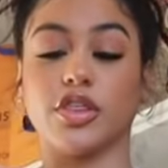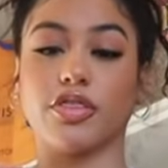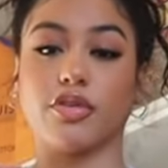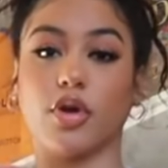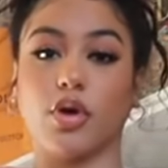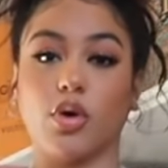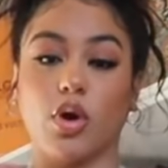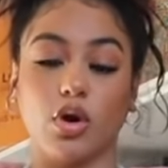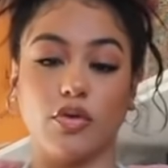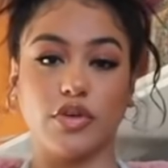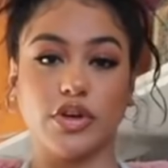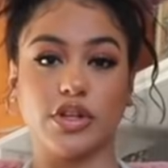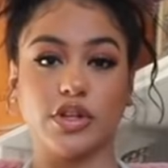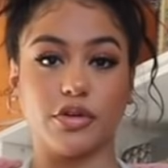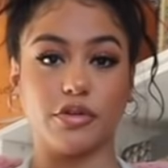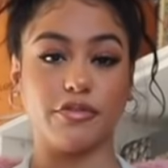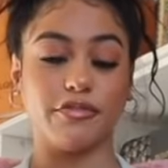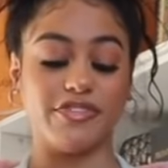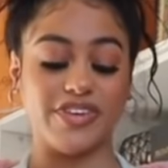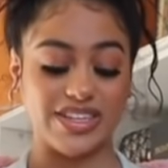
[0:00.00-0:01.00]
to throw over
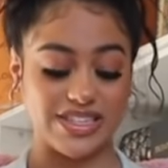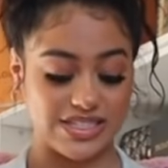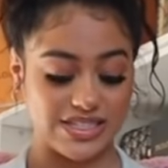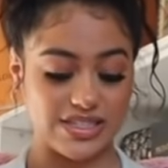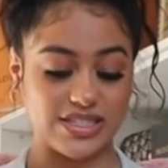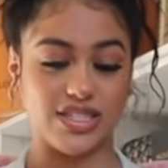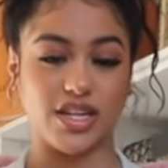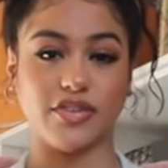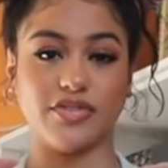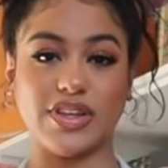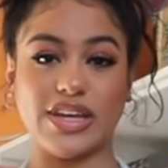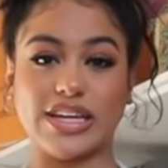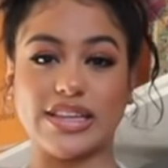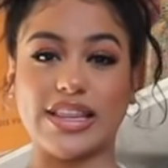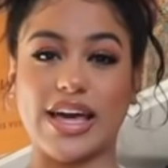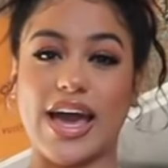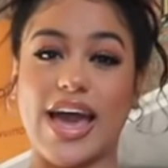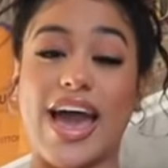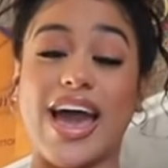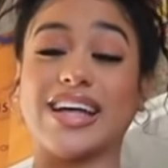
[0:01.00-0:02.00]
little fits and stuff like
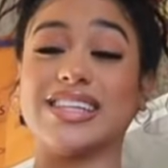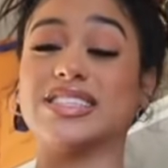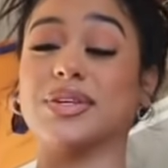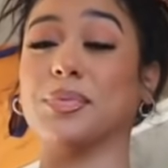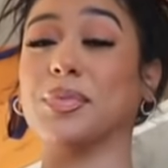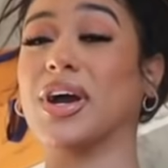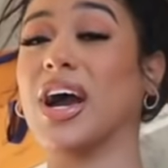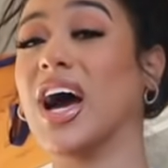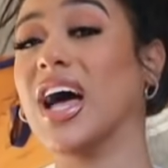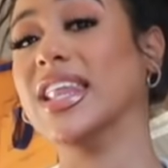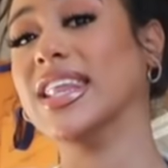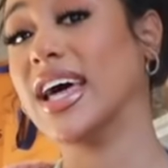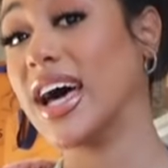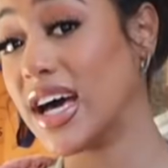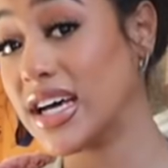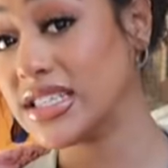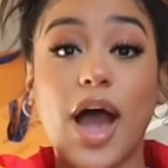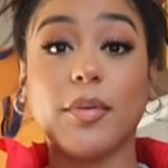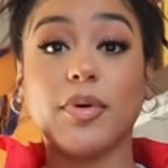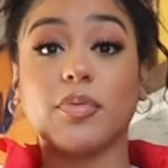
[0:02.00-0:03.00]
that, add some
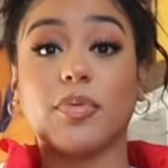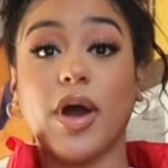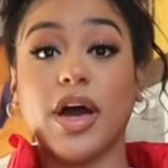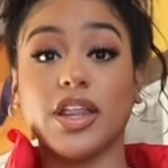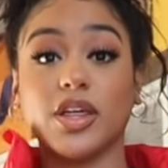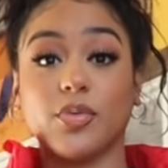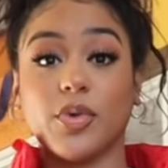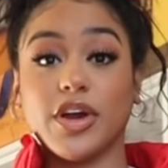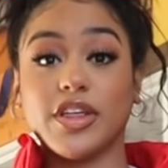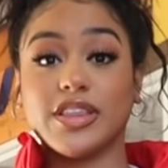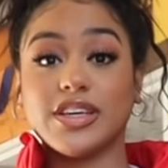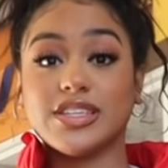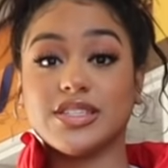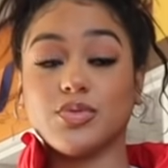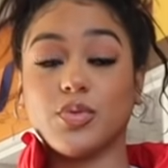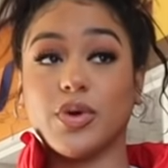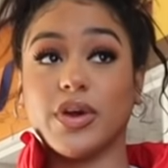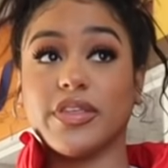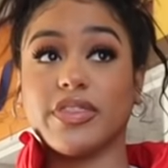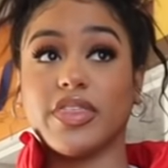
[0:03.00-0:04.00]
color. I would probably wear this
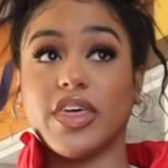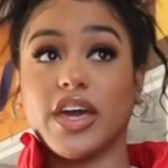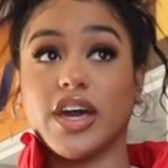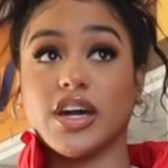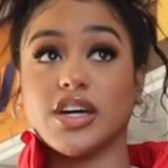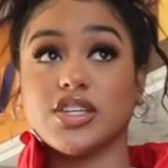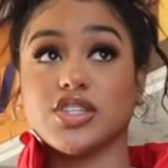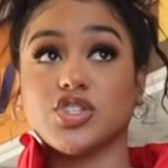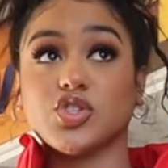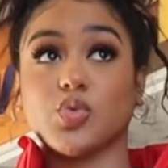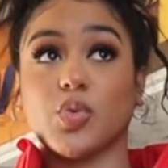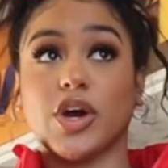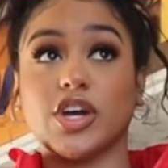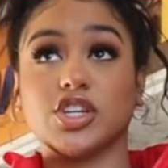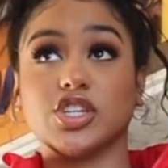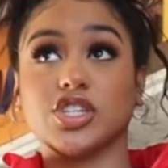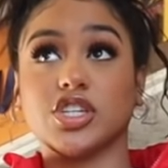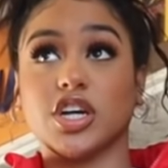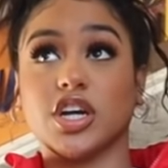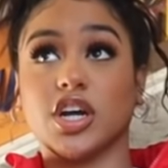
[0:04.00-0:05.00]
with like a
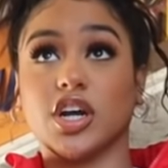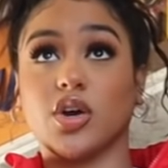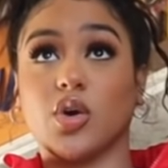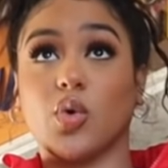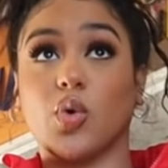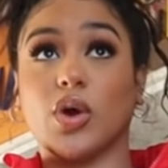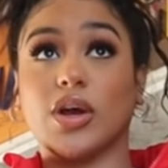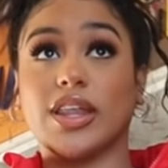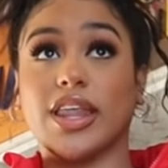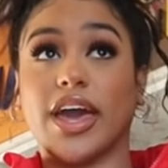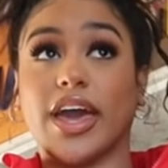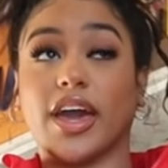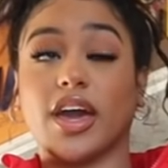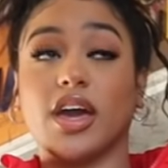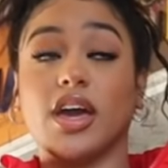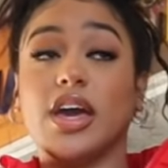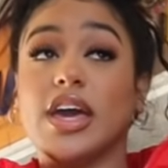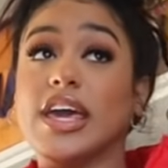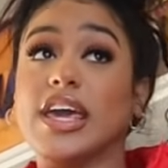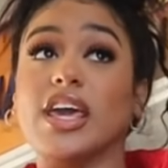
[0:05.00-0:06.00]
sweatshirt or like
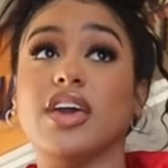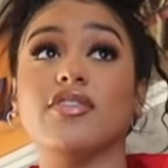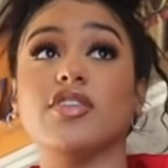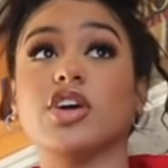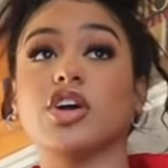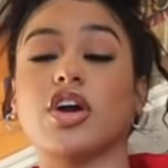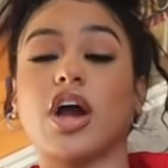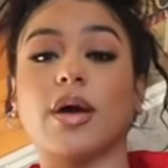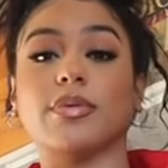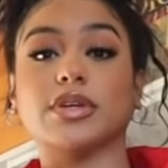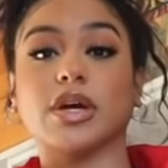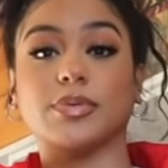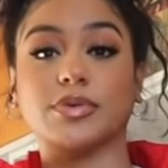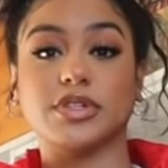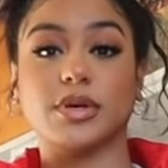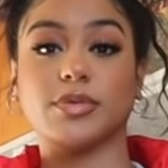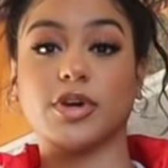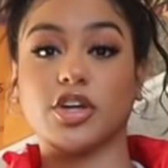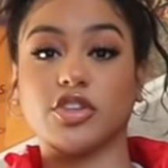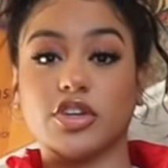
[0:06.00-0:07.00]
even a crop top or
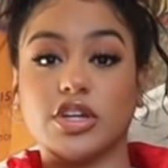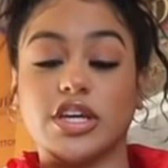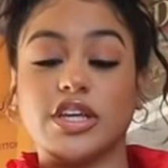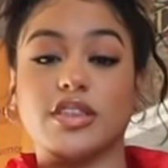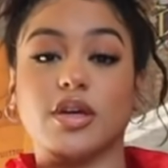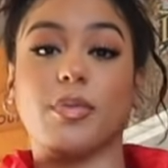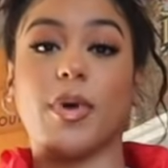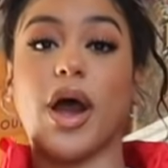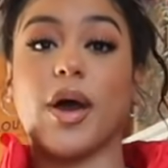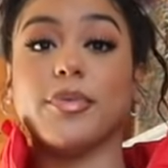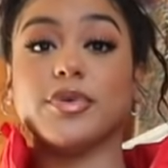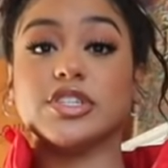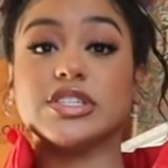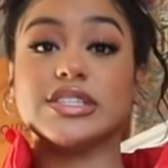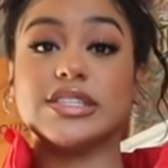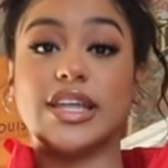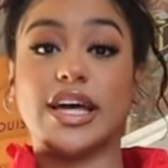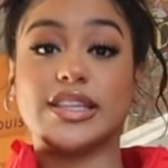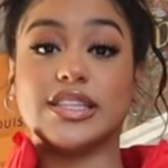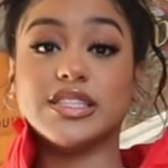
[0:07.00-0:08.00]
something underneath it, but I would
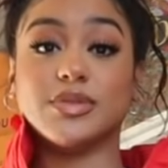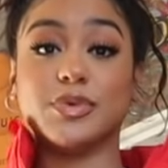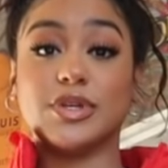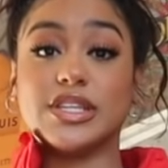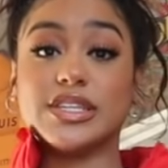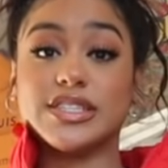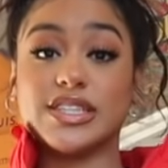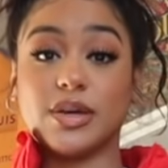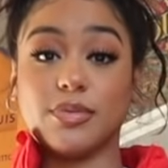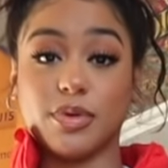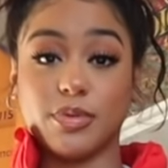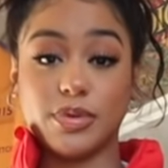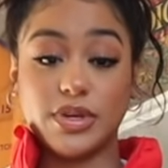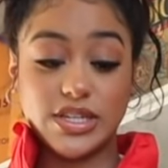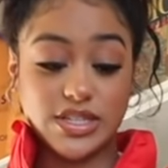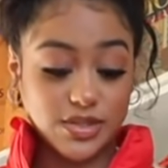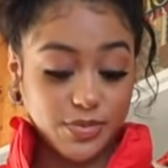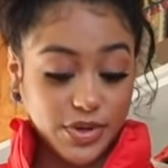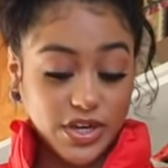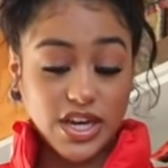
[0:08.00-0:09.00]
just let this be the statement
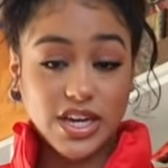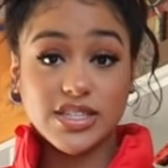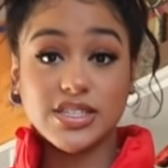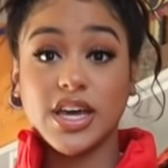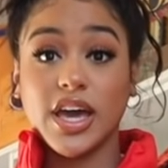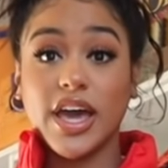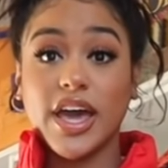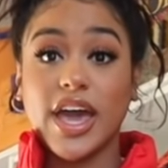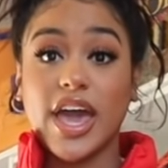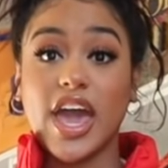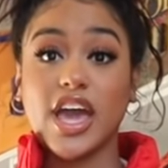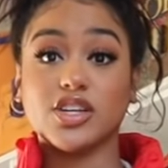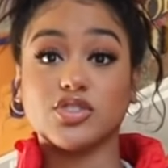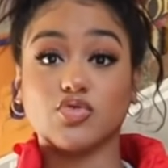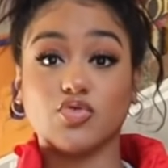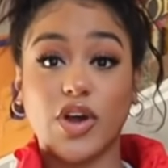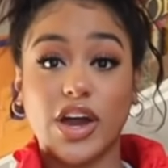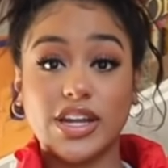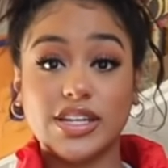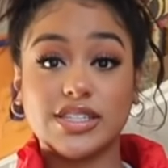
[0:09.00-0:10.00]
piece because as
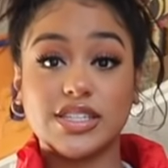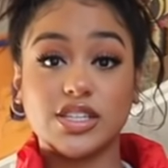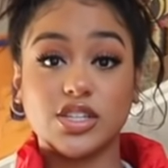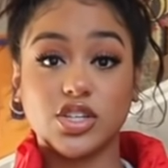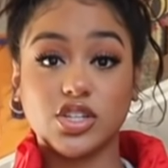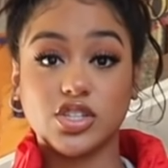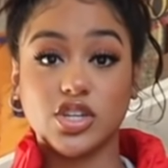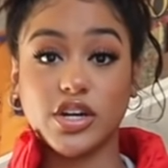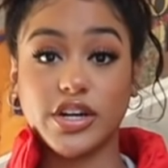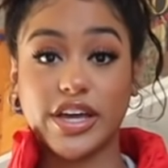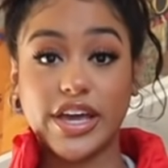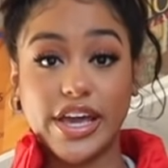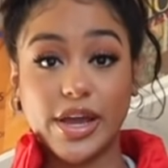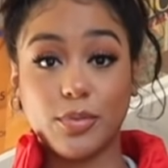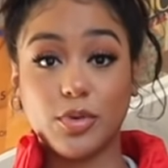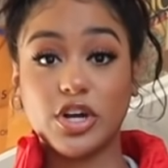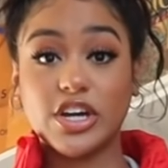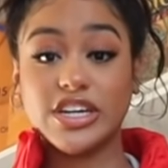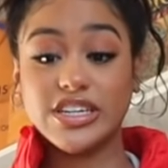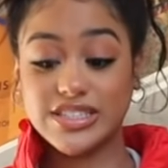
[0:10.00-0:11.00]
red as it looks on
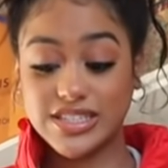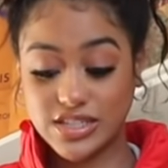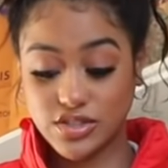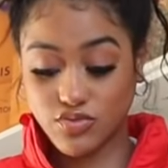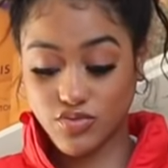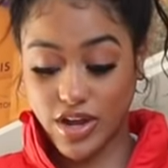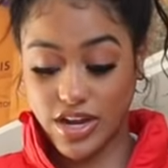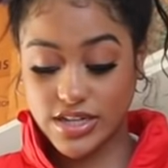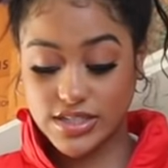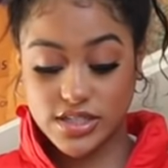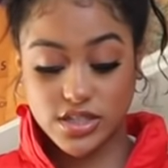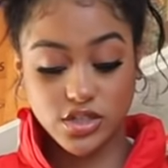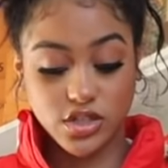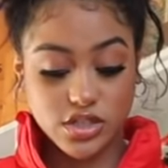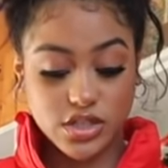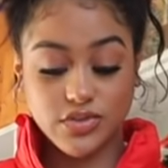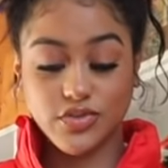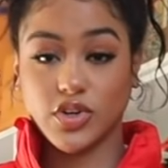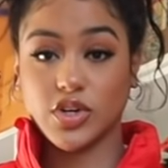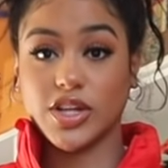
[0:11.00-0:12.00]
camera is as red as it
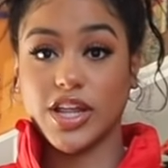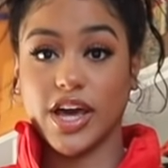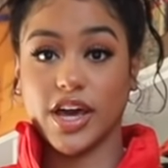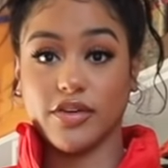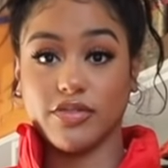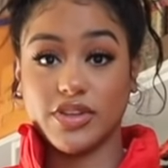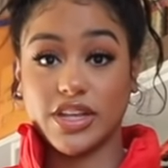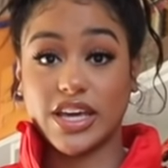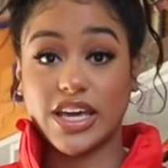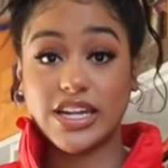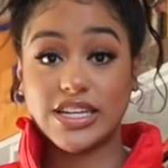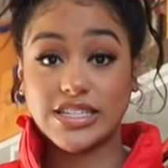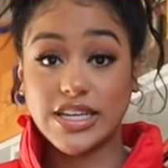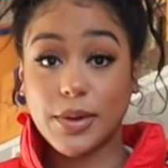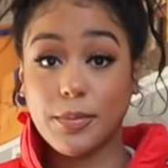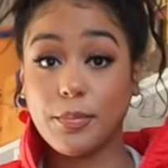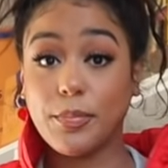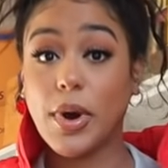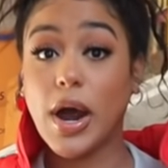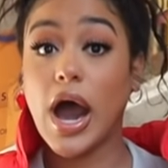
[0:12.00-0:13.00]
looks in real life. Like it is
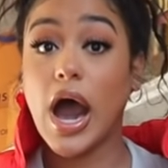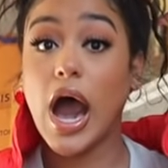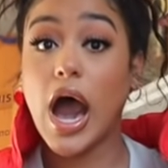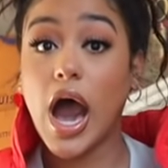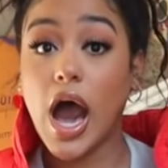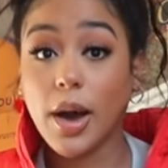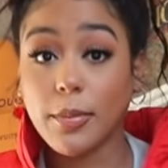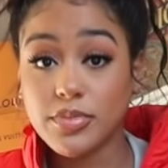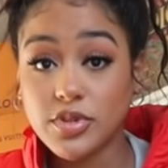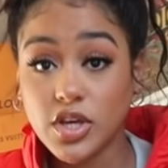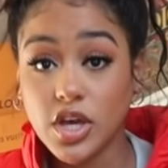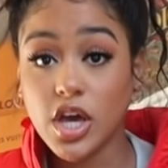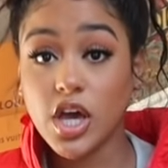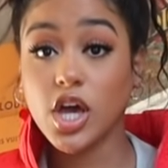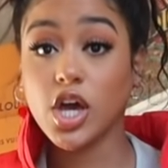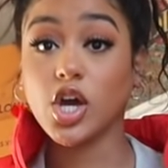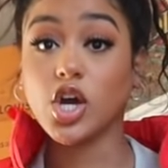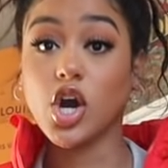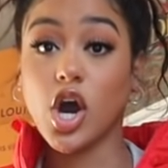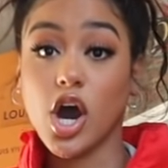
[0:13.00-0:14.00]
a popped
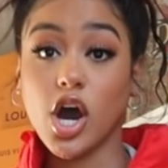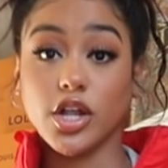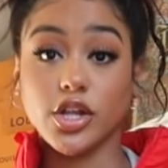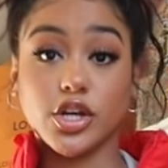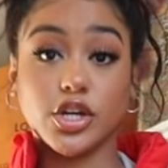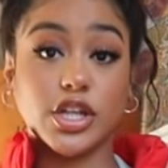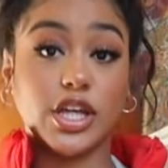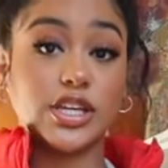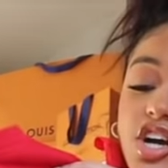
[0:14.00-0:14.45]
color.